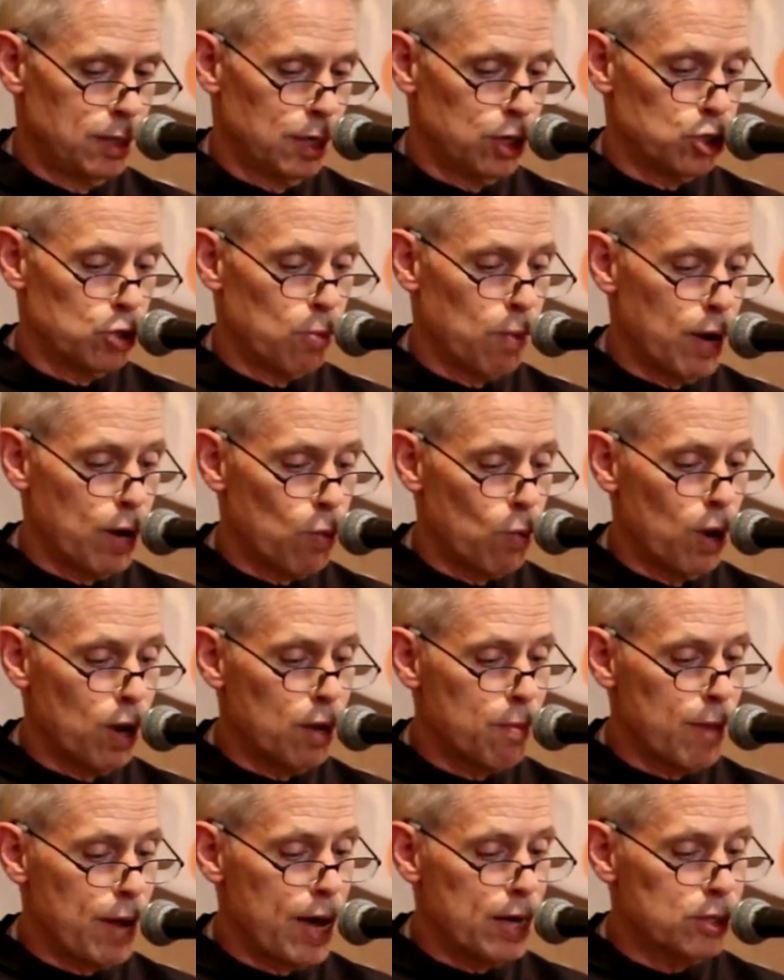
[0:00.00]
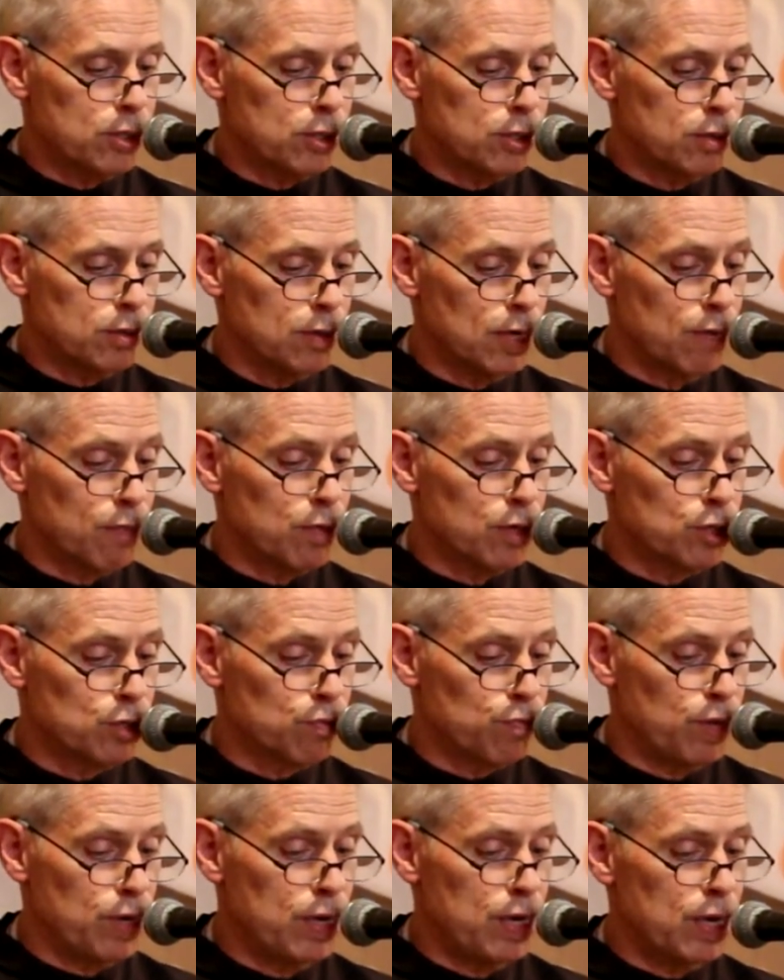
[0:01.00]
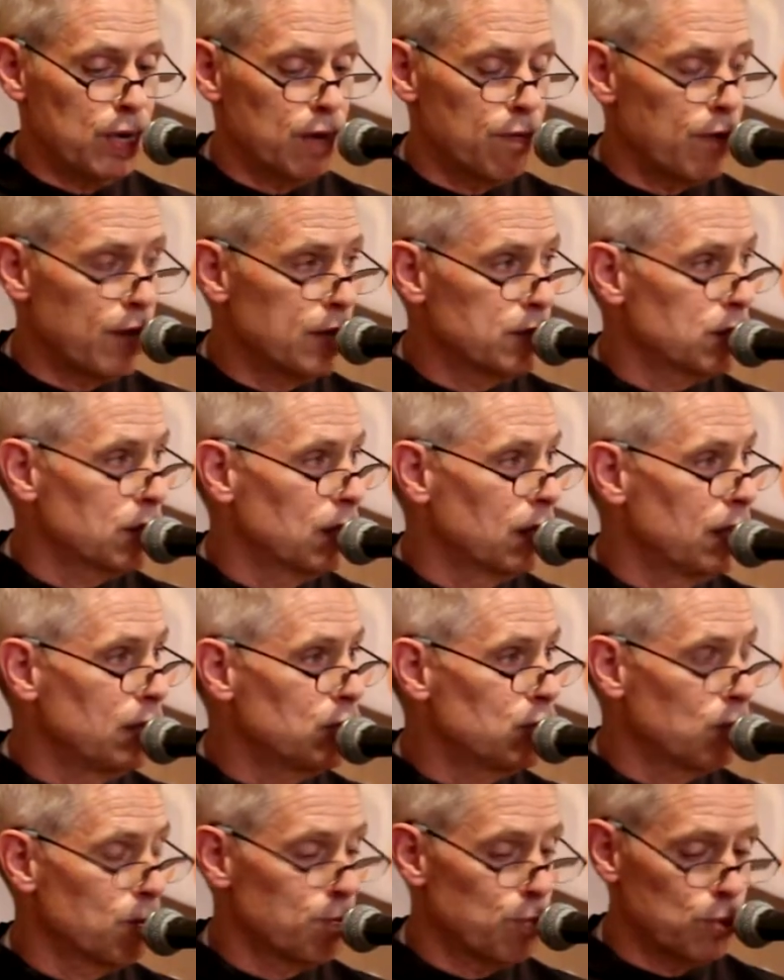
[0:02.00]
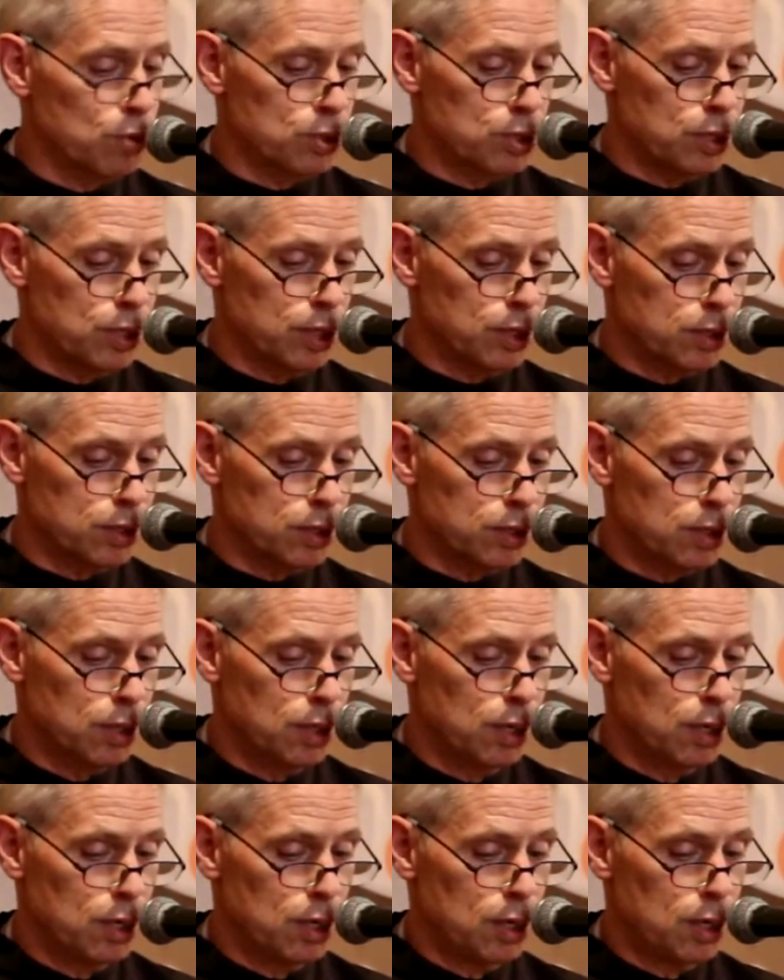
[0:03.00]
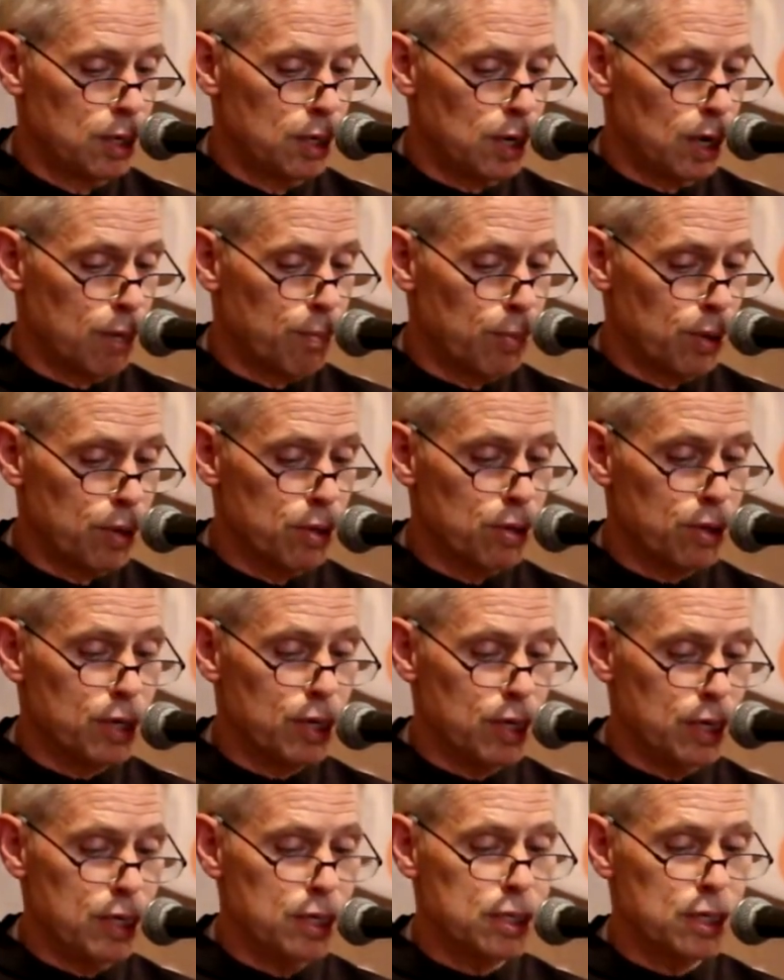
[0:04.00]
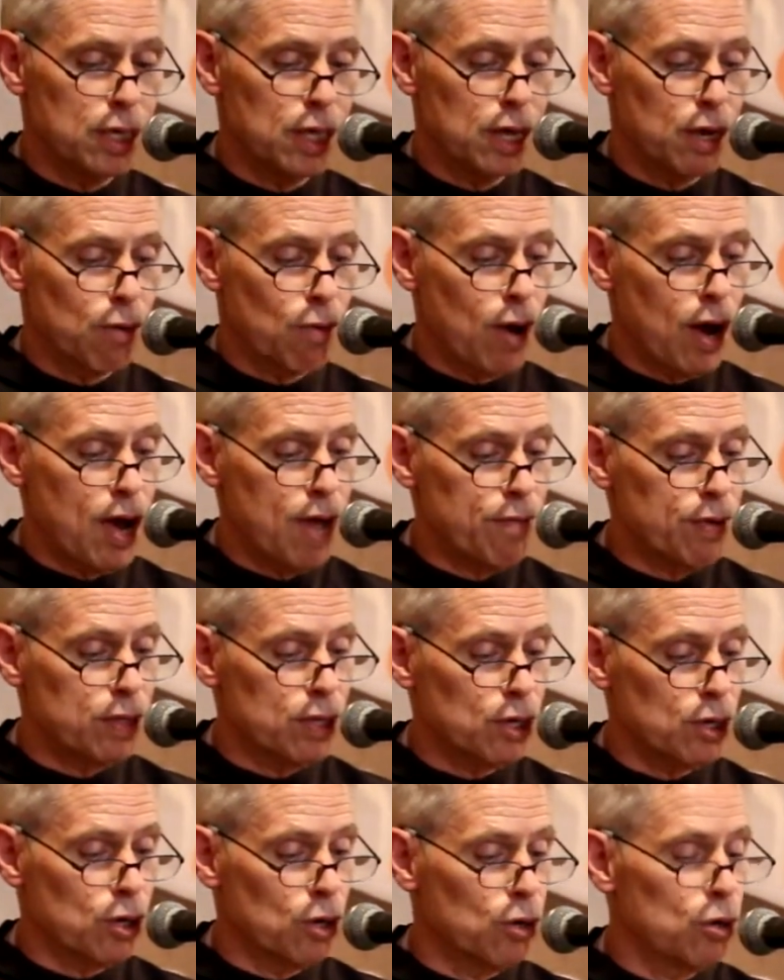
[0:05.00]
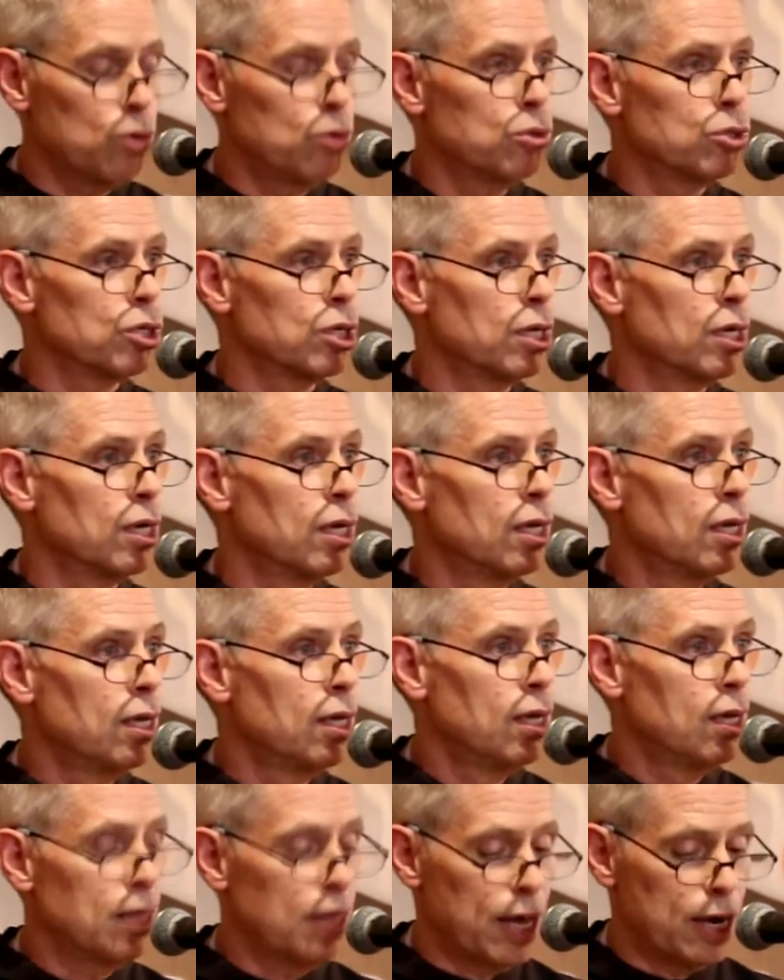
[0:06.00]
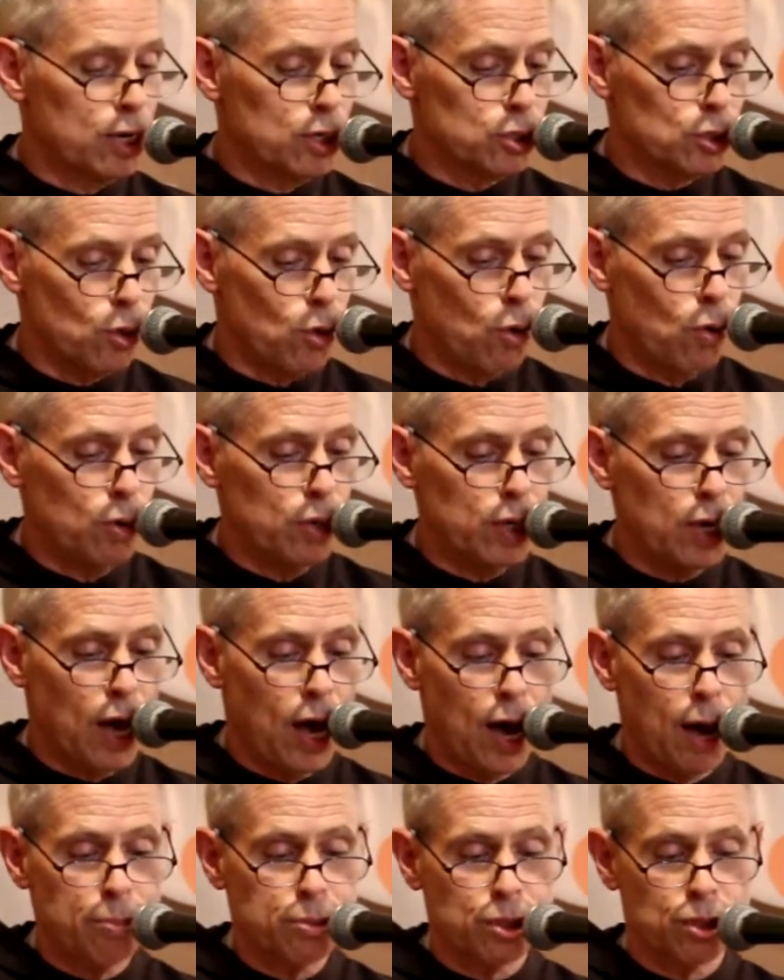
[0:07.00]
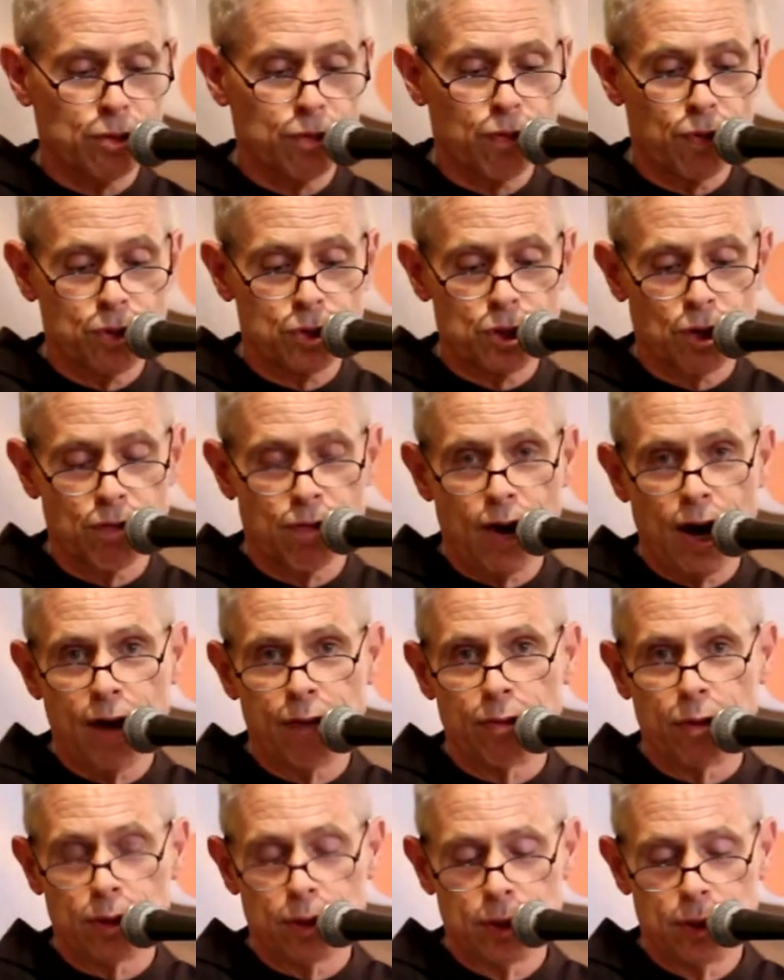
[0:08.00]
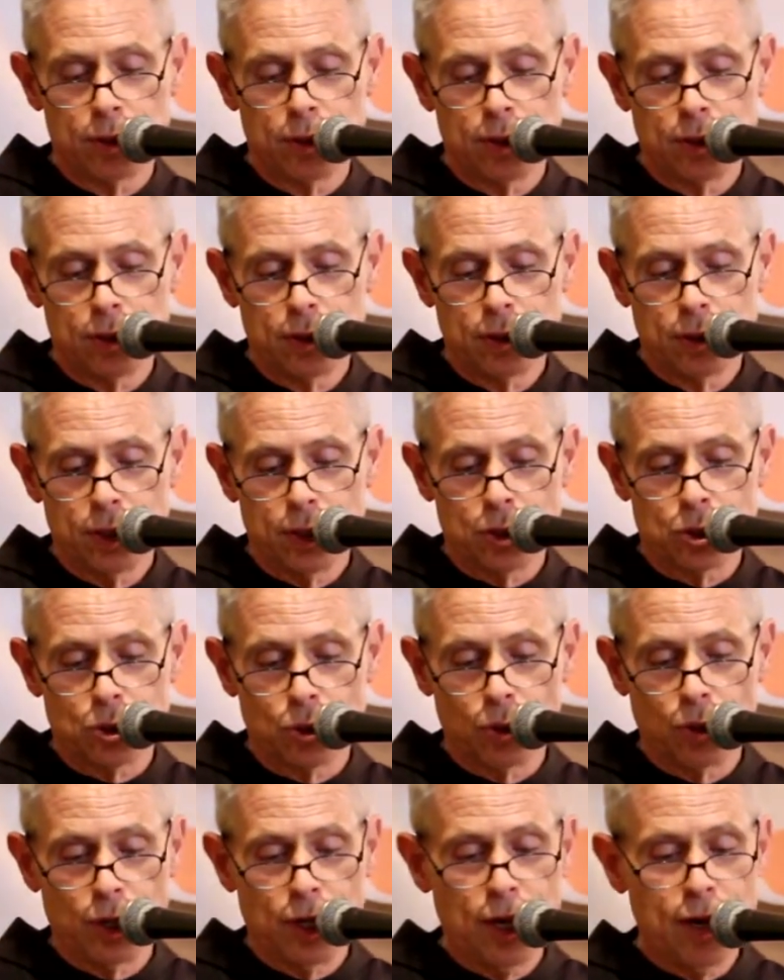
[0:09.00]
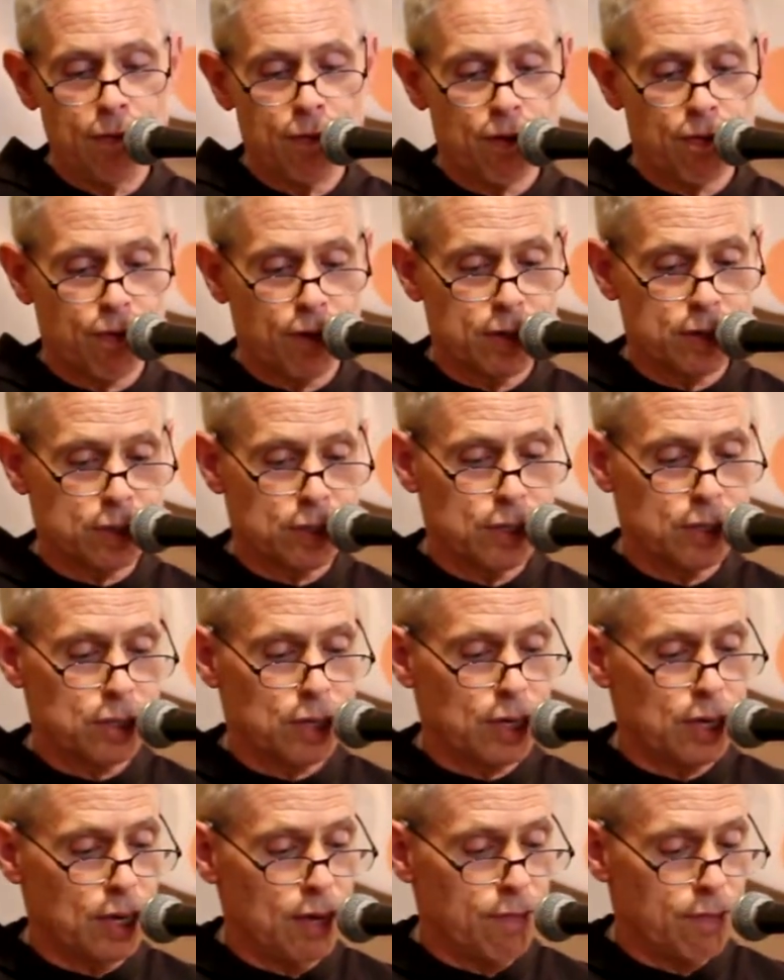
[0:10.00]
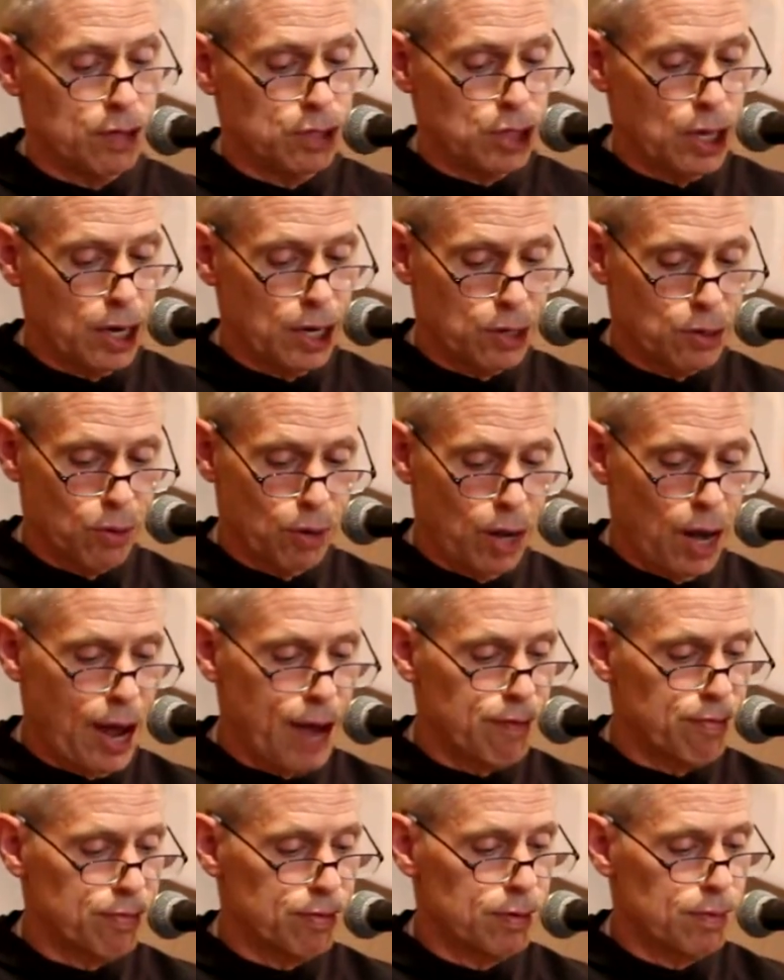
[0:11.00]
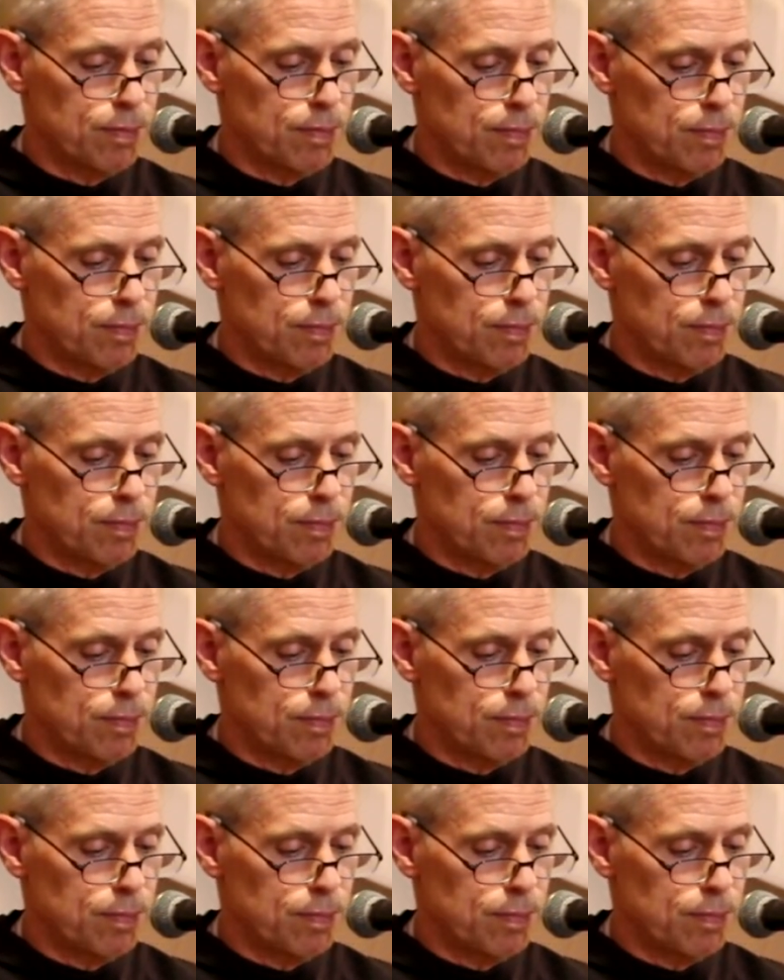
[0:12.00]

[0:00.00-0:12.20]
As you might well imagine, if this feeling of isolation persists, a brother can easily arrive at the conclusion that his only option for survival is to lead the Franciscan evangelical life.